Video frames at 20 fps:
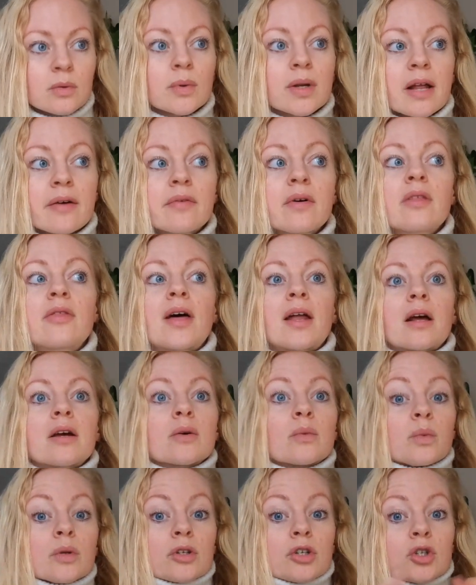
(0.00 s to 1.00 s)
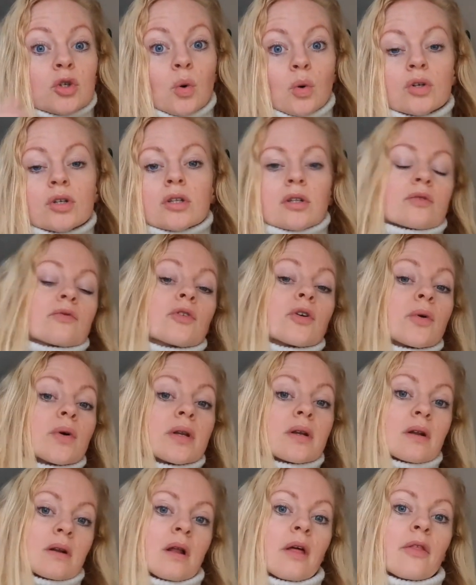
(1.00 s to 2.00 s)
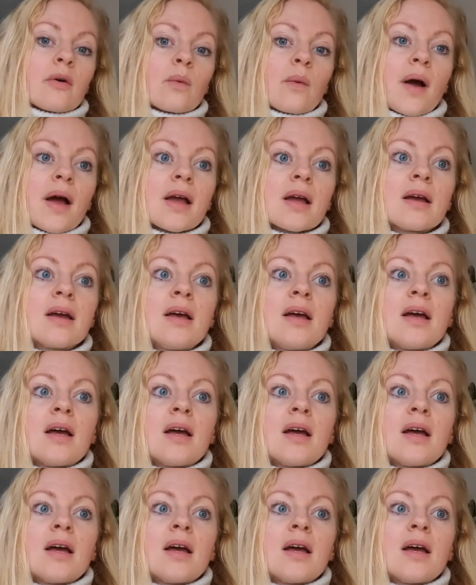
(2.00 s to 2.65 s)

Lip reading: or whatever, then I will shorten the route in another way.